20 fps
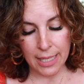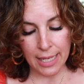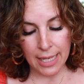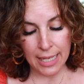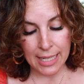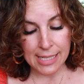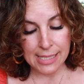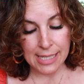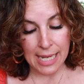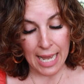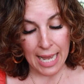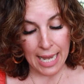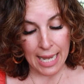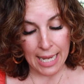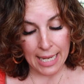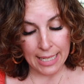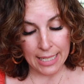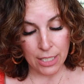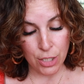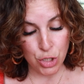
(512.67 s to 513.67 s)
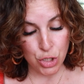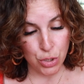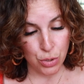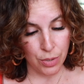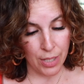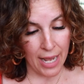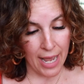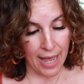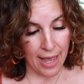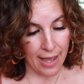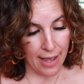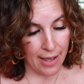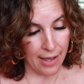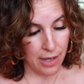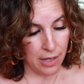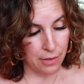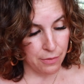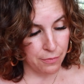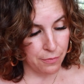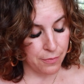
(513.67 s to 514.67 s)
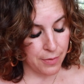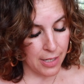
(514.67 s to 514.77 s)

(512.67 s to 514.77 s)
and I should have